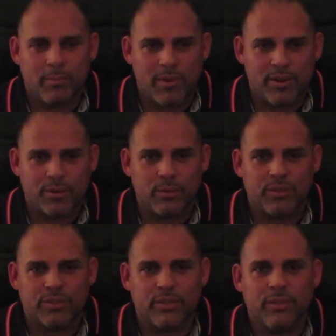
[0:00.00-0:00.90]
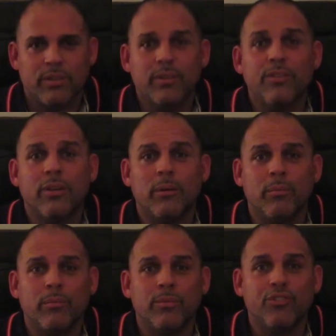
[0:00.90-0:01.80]
My partner was
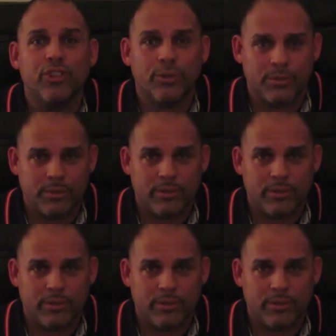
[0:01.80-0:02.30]
Gio,